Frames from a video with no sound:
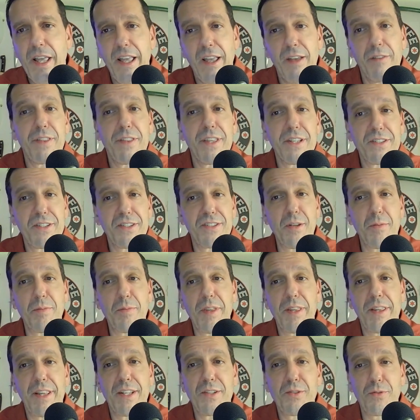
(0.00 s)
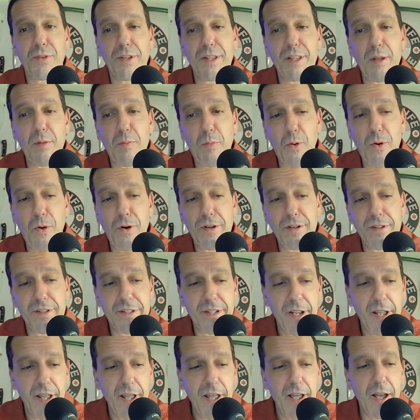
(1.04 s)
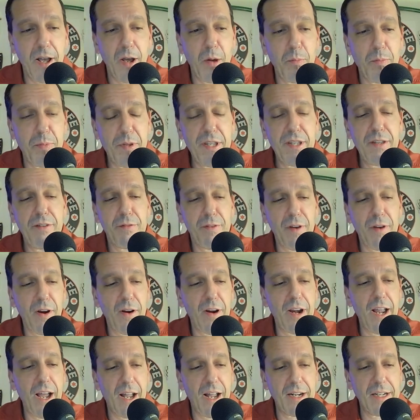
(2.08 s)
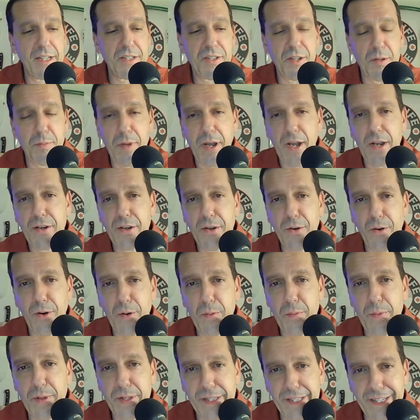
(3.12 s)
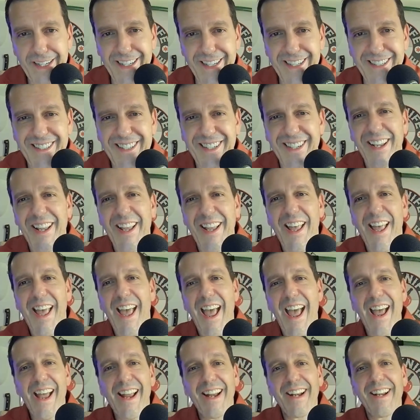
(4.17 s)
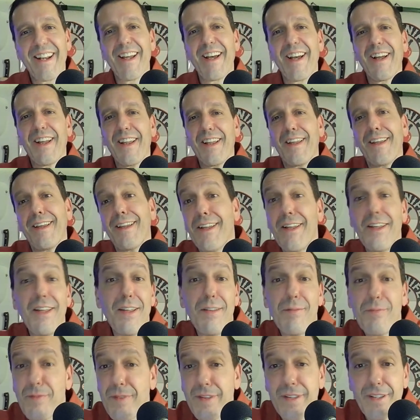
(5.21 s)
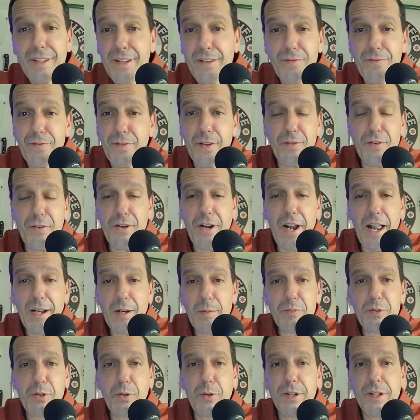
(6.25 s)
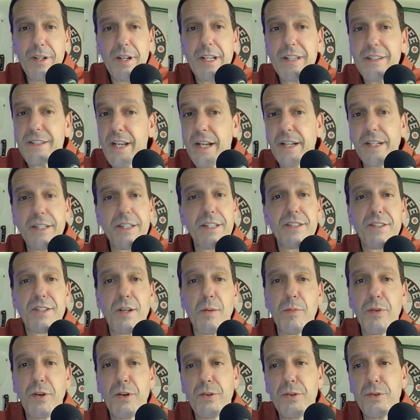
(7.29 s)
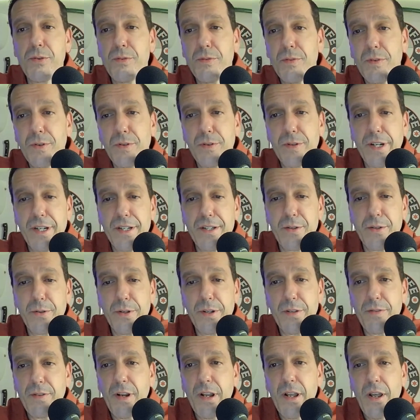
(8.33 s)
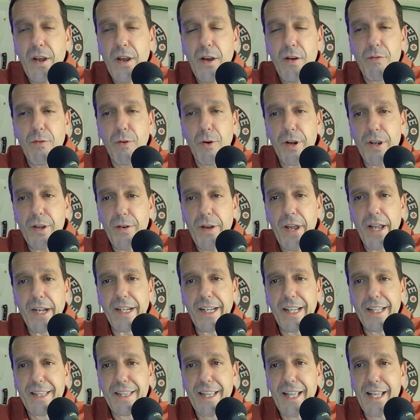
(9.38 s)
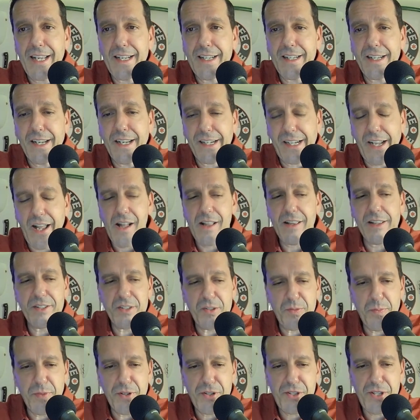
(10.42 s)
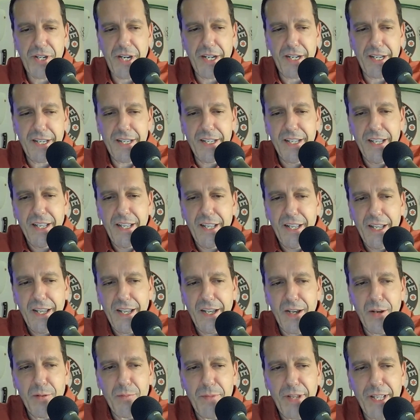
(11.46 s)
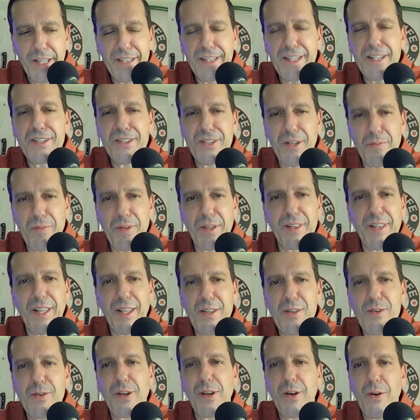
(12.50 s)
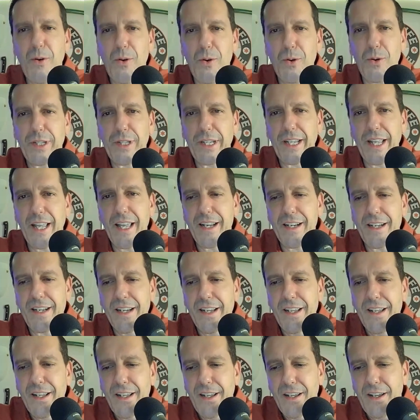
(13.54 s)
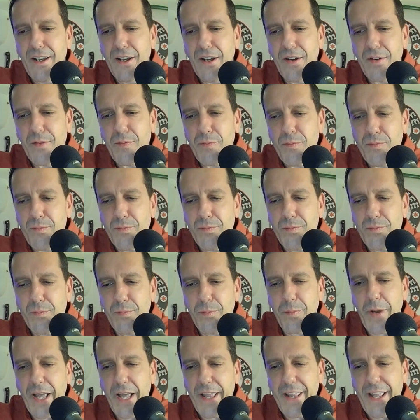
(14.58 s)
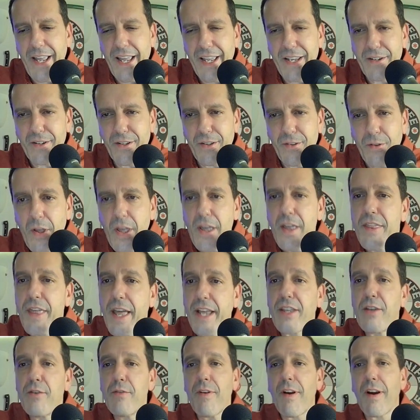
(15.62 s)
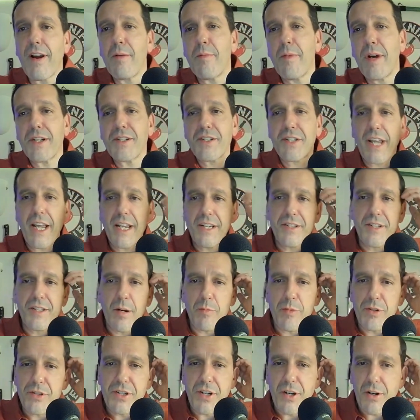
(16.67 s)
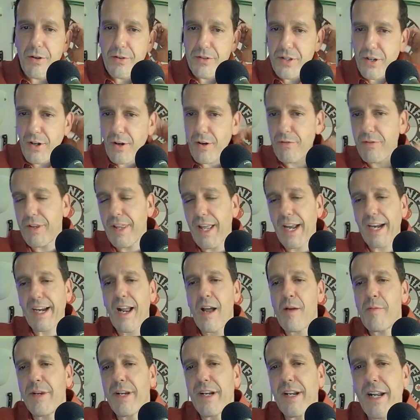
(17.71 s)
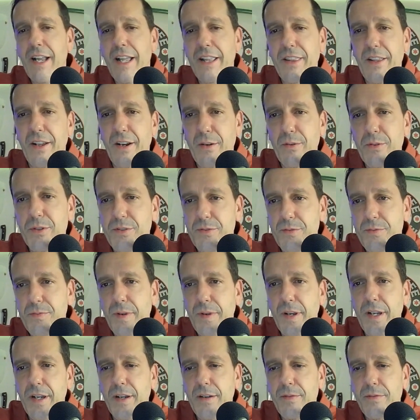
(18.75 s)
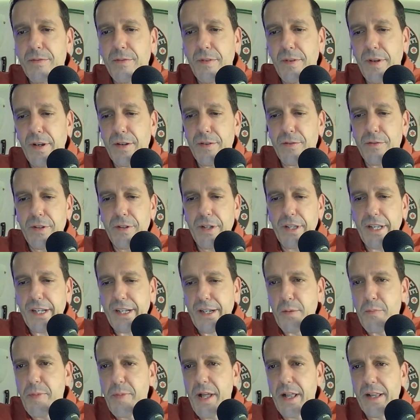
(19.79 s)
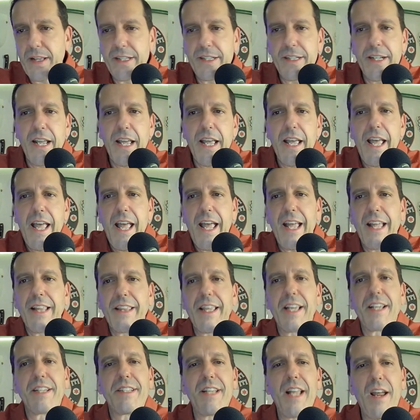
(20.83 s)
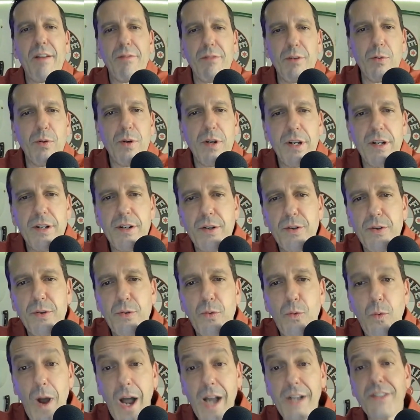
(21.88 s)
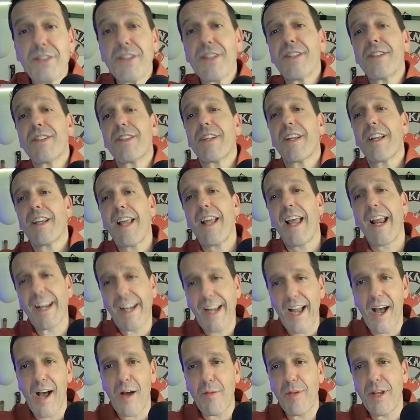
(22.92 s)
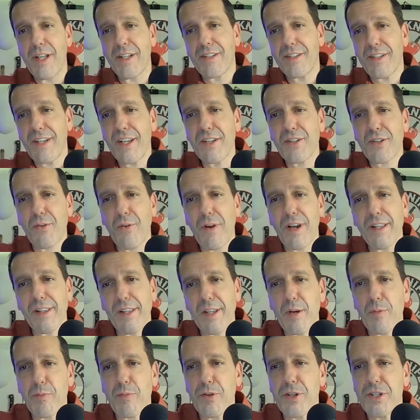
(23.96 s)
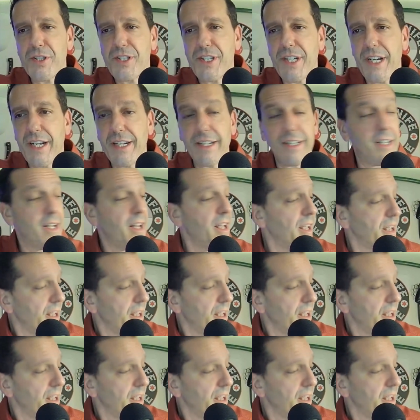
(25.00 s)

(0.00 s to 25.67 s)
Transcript: If this is something that's really important, uh, be very honest about your abilities. And uh, if if you're not up to it, send it to someone who who can do it for you and get that Collins machete, um, at least something that you can hold again. Um, by the handle. Thank you very much, case number zero zero, for that comment. I thought it was uh, really compelling. And thanks to everyone who watches and comments. It's greatly appreciated.